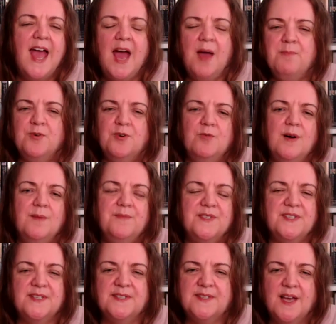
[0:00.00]
And book one
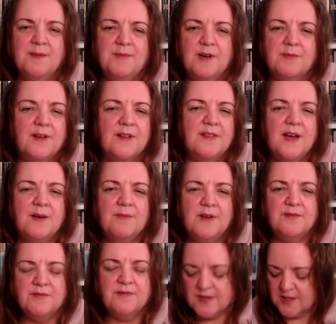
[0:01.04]
was the same. I read that
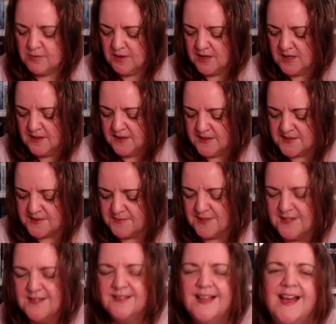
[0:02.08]
one very quickly as well.